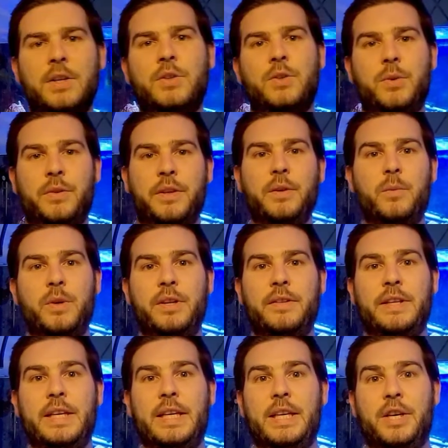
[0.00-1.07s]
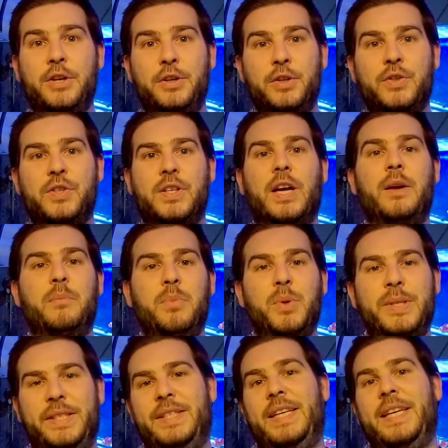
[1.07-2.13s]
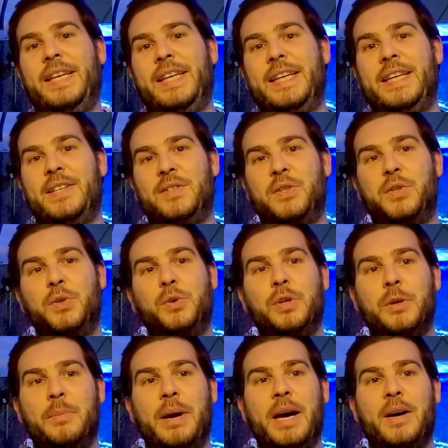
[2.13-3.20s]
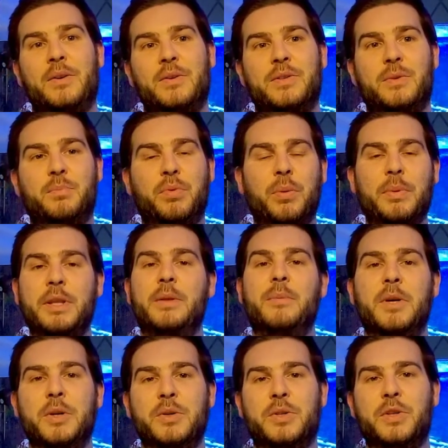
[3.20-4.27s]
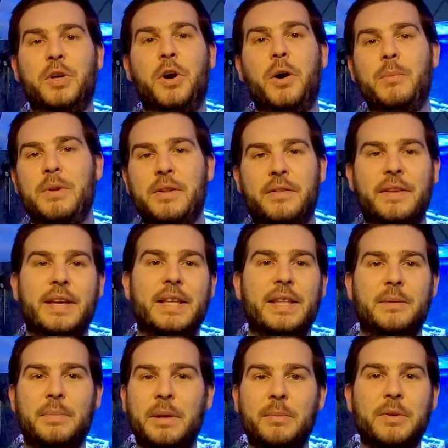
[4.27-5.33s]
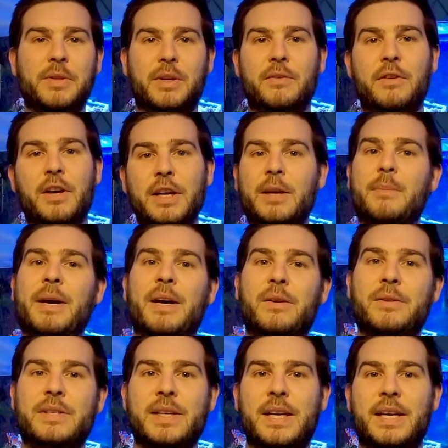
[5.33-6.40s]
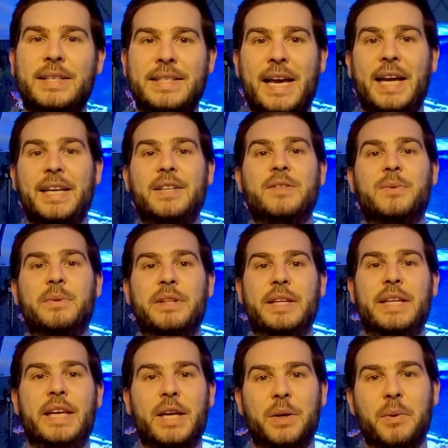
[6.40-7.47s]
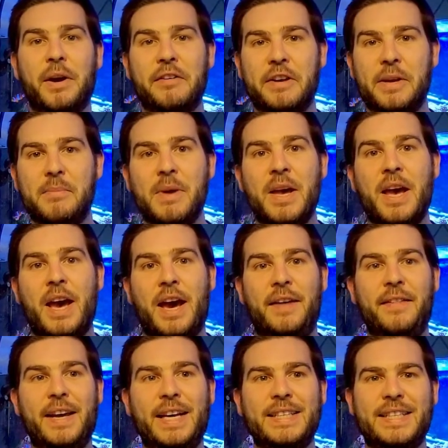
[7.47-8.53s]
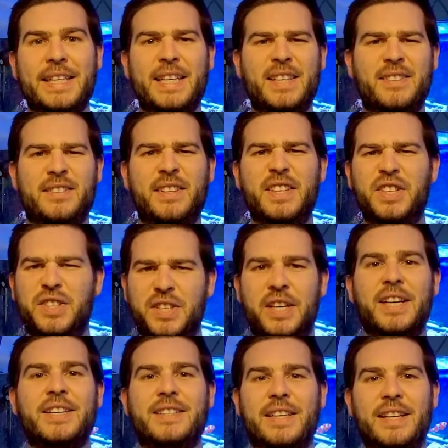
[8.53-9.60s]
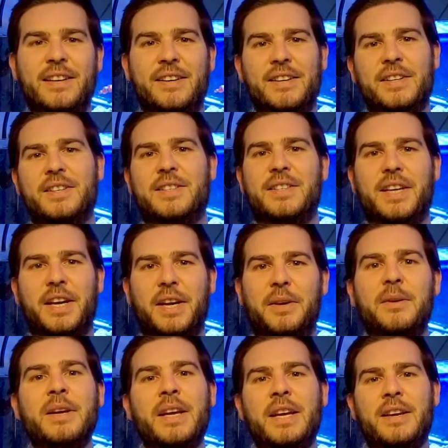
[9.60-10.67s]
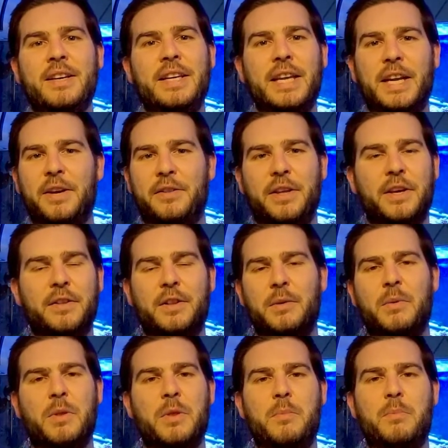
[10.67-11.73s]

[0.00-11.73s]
So I think one of the good starting points here is to talk about probably the most common thing that people don't like about tannins within the aquarium, and that is the dirty look. So, you know, the